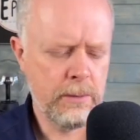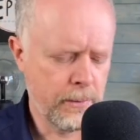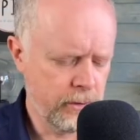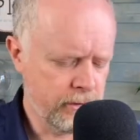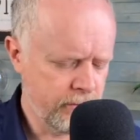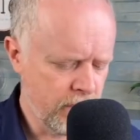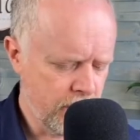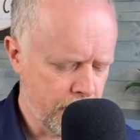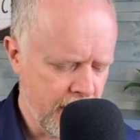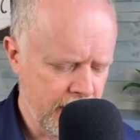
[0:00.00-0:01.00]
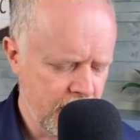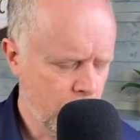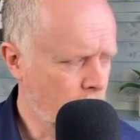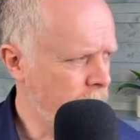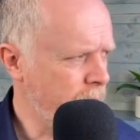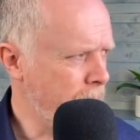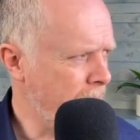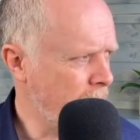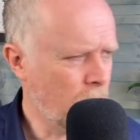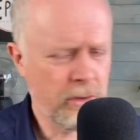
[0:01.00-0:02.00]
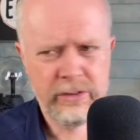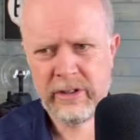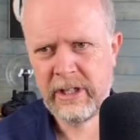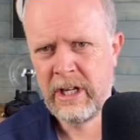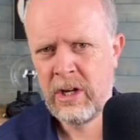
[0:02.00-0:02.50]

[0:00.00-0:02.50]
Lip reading: point of view of the bank. What's the bank wanting?